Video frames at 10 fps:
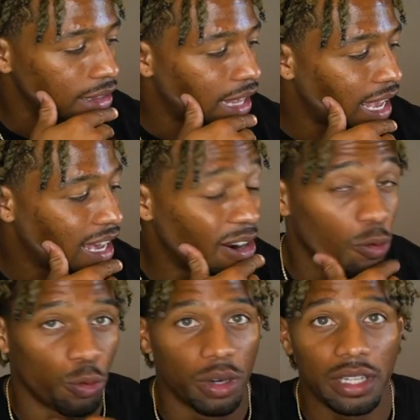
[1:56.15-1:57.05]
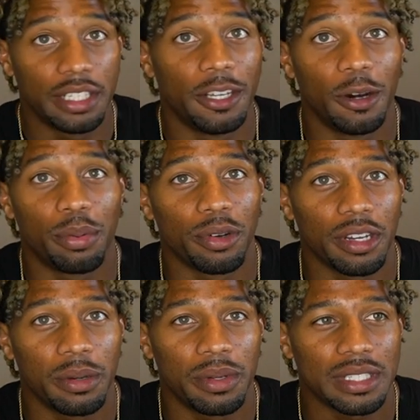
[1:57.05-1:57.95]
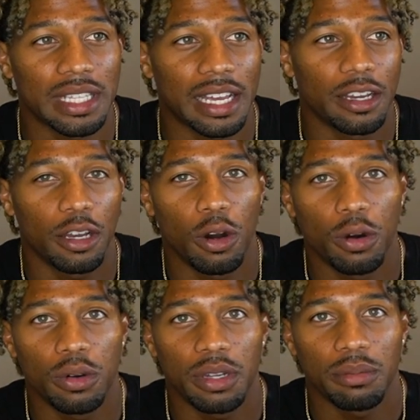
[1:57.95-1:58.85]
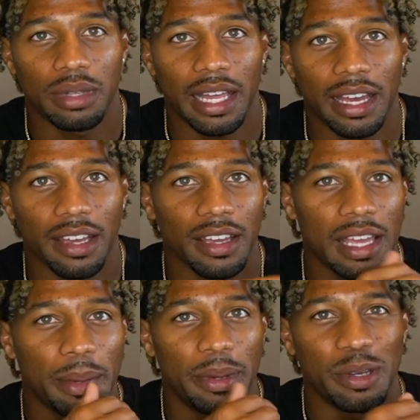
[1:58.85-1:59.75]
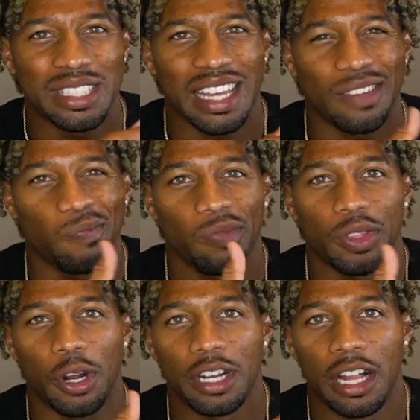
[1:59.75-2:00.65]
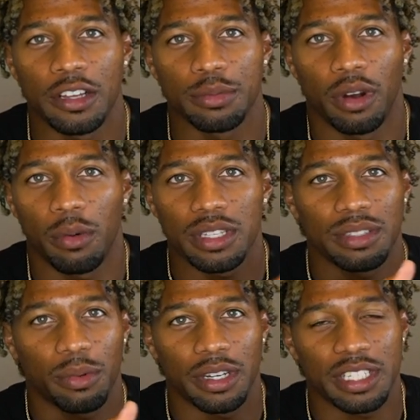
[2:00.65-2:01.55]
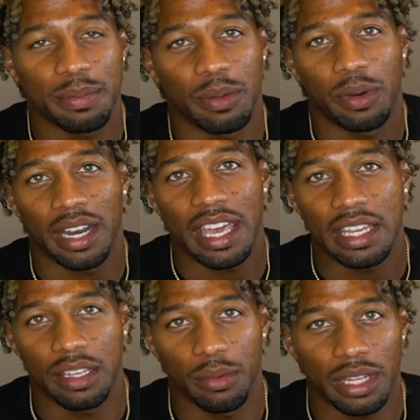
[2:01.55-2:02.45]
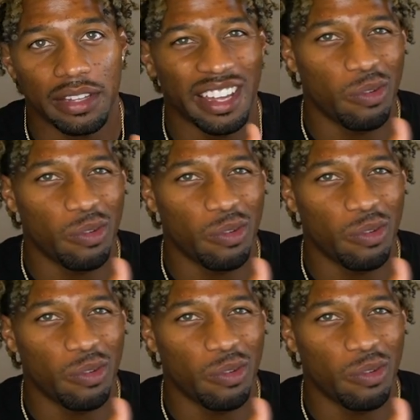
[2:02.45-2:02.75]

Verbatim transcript: They had a really dope one. It was like a gold and black, but it was like thirty dollars more. I wasn't one to spend 180. Well, I feel